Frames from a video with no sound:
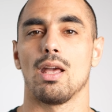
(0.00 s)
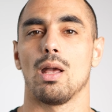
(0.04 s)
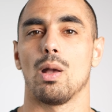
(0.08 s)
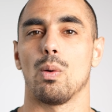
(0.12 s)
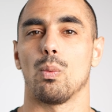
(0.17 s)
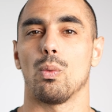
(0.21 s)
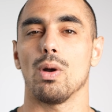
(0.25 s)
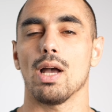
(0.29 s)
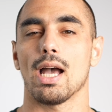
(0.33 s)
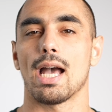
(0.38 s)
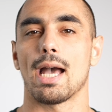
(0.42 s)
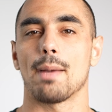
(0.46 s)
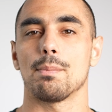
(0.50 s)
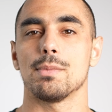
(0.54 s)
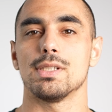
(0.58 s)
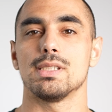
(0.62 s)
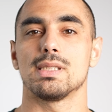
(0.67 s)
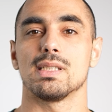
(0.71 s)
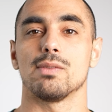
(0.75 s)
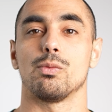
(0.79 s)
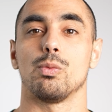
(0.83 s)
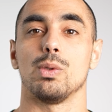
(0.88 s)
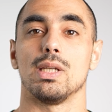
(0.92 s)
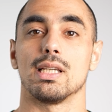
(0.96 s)
what happens
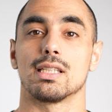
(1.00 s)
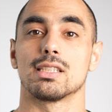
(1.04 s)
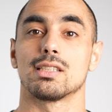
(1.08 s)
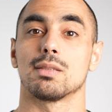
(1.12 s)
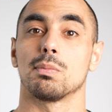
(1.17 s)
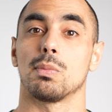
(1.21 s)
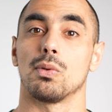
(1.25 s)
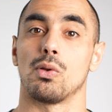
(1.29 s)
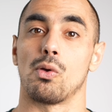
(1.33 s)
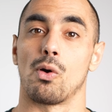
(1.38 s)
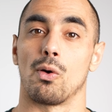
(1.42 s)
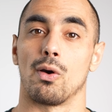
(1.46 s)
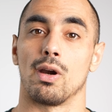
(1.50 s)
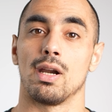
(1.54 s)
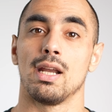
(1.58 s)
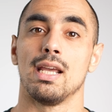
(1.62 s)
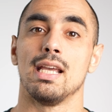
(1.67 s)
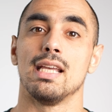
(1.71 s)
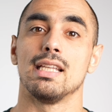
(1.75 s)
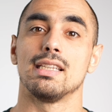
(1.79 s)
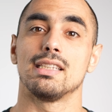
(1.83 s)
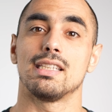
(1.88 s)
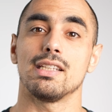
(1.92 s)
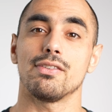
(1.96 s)
if we explore
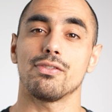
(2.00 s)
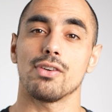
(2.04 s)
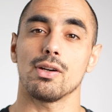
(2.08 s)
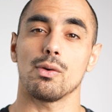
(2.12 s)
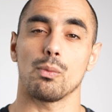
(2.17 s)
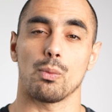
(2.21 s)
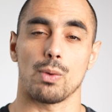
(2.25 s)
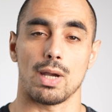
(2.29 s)
different